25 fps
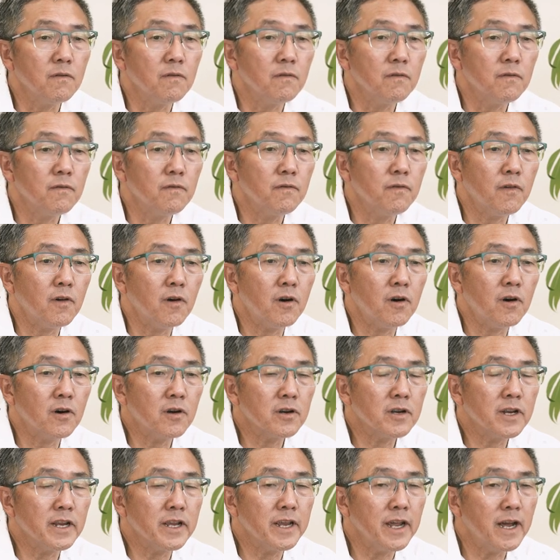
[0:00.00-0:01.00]

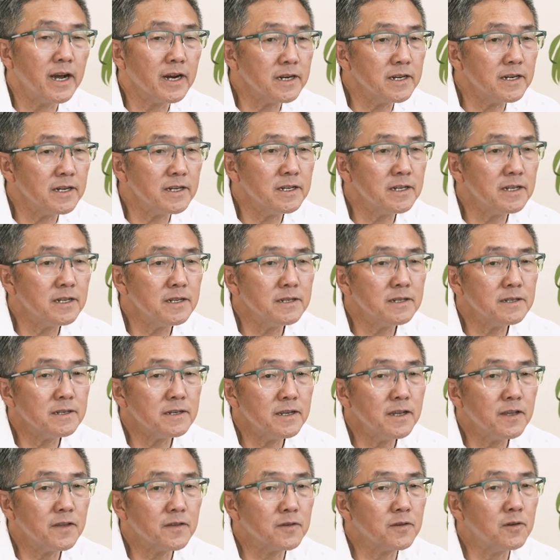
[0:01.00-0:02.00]
for the younger
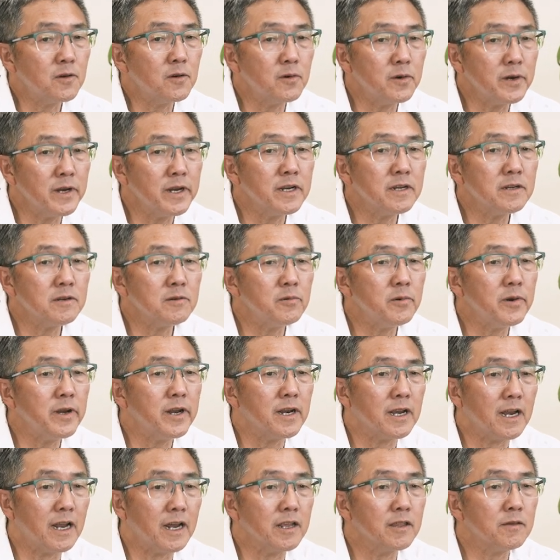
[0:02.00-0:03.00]
historians
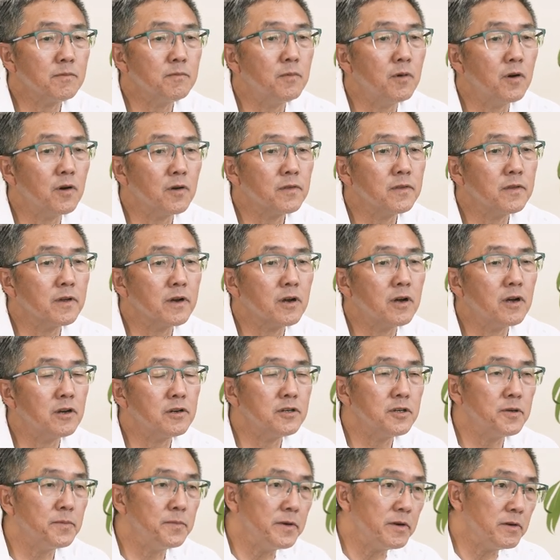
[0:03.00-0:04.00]
realize both the
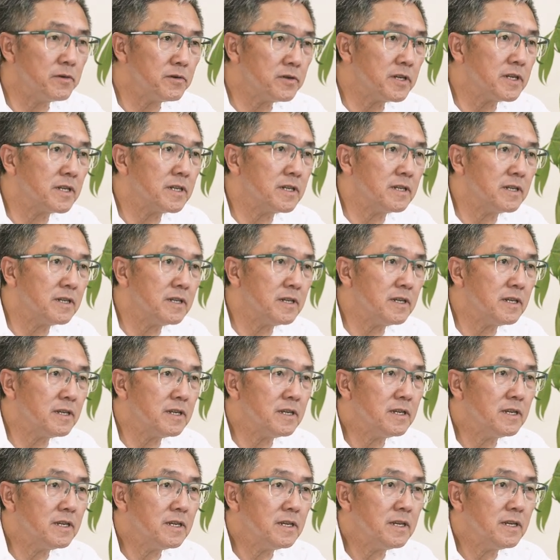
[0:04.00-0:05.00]
contribution
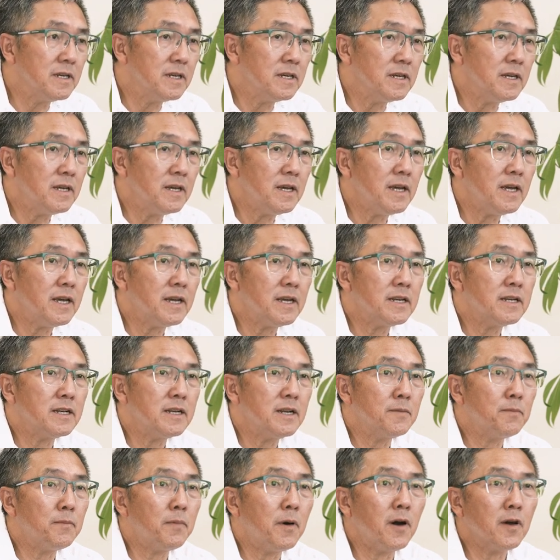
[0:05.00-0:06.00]
and
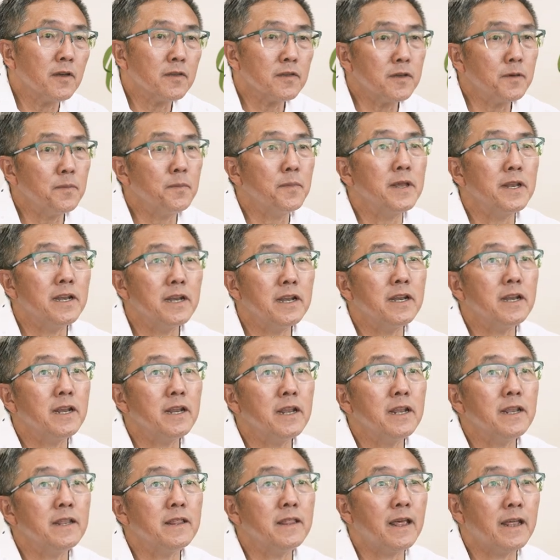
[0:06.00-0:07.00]
the
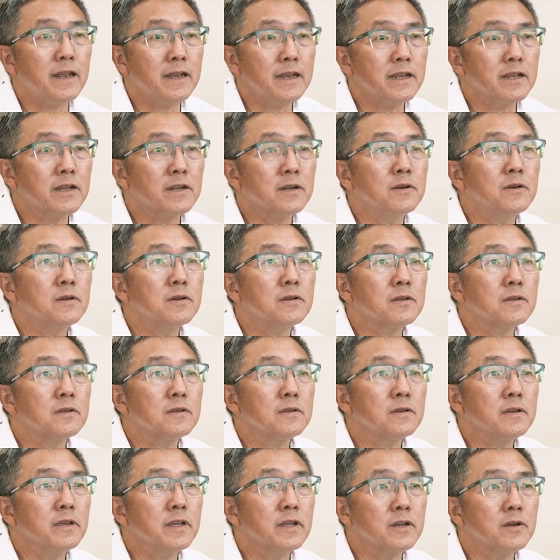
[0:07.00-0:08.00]
possibility that it could
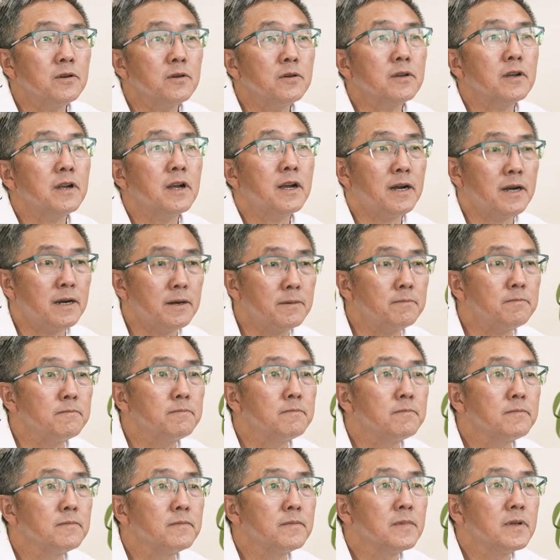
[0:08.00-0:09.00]
it could harm
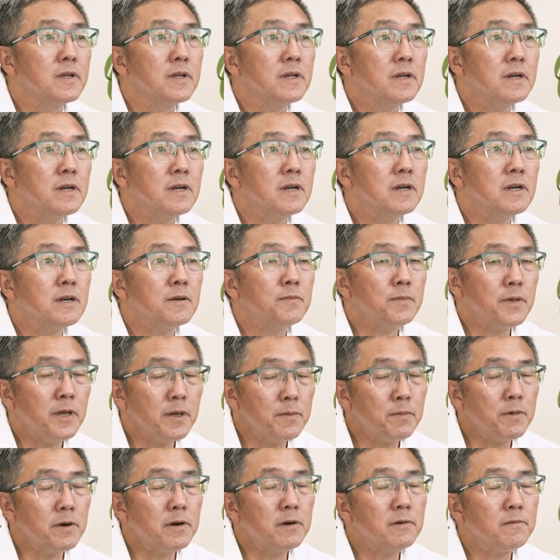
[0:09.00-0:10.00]
uh,
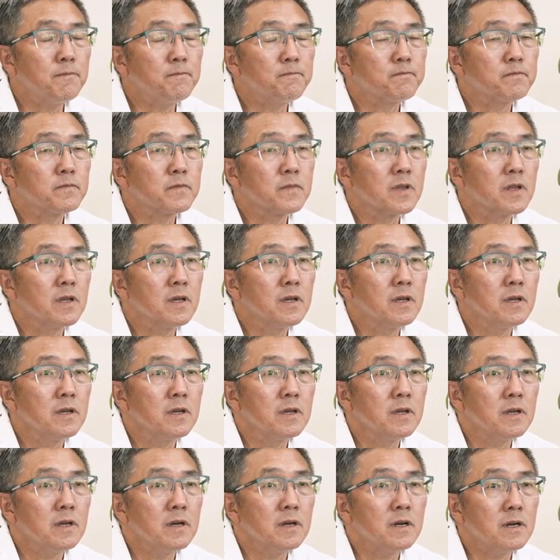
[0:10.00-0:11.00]
people.
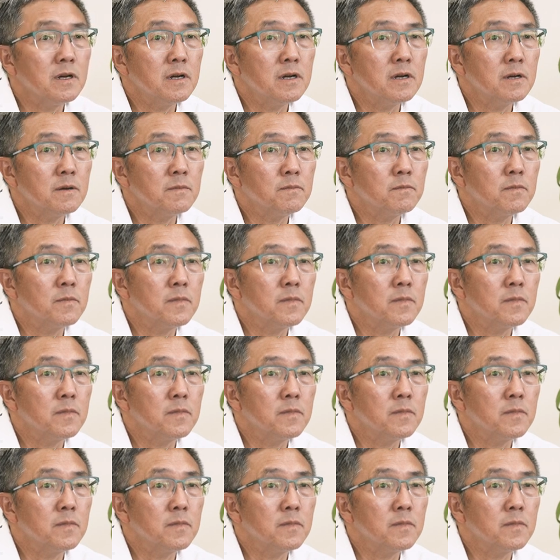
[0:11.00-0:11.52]
Uh,